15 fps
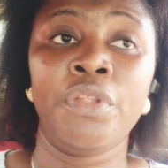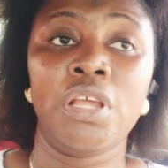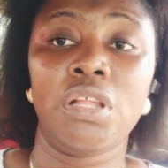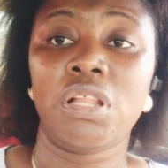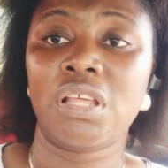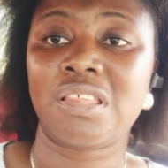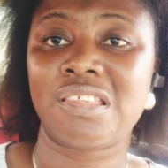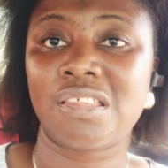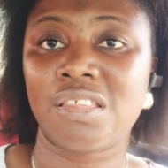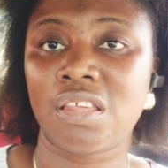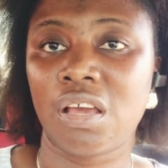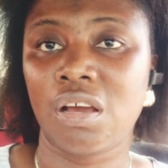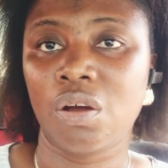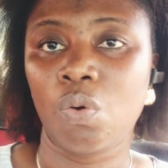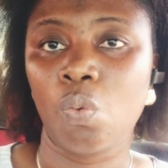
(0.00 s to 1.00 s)
this is
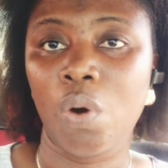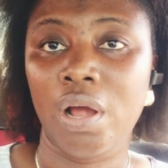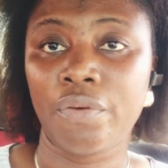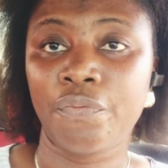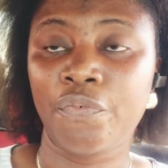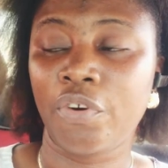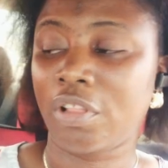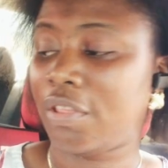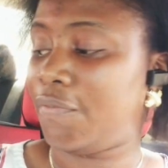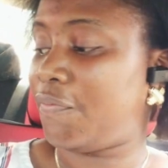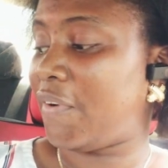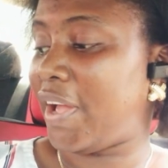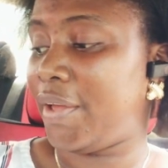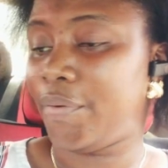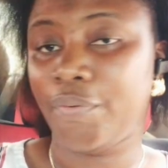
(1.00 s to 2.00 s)

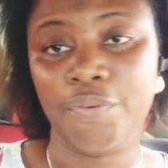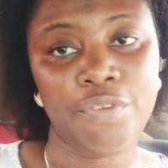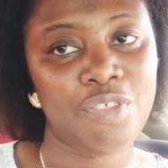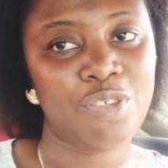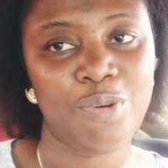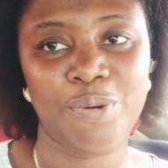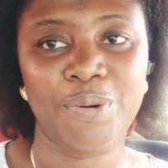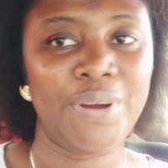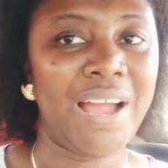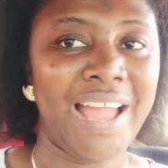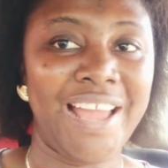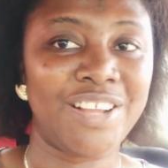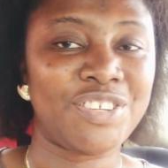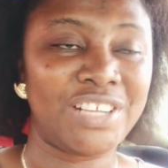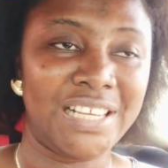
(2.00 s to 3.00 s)
1:45, so I
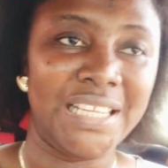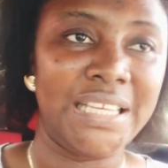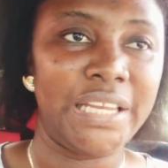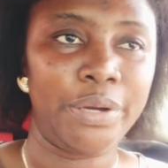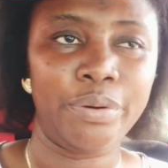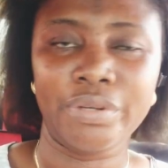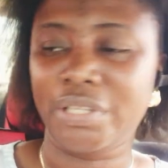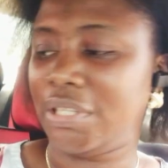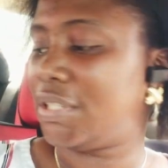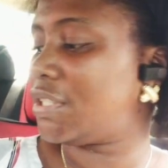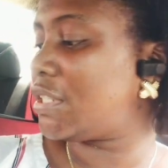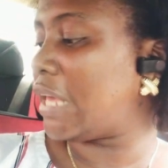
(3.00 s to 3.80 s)
actually nailed it.